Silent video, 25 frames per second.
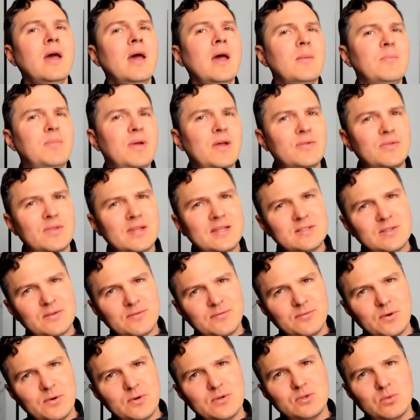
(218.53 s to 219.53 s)
Pyth is the
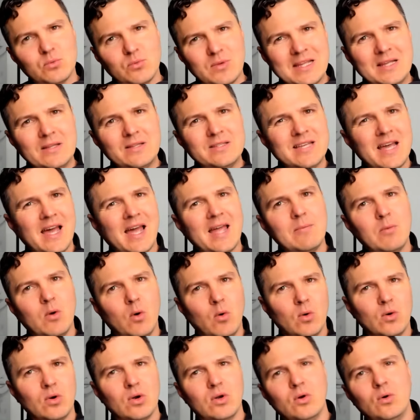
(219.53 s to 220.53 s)
first real-time
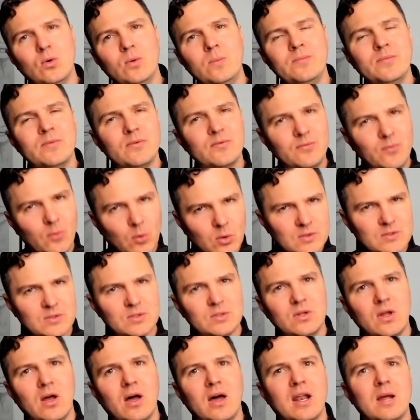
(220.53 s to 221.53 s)
oracle for
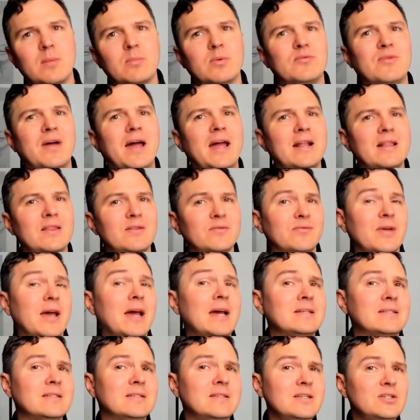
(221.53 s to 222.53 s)
Solana, providing the
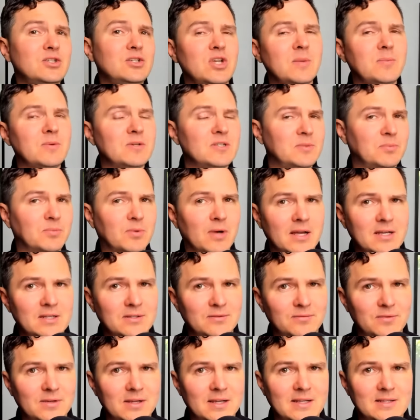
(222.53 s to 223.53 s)
fastest and cheapest price
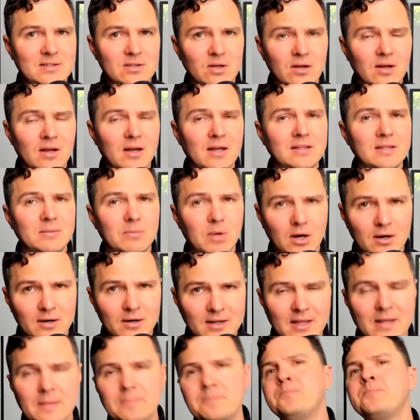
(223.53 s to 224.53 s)
feeds on the
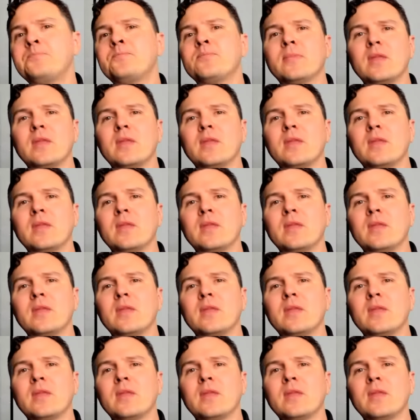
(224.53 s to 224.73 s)
market.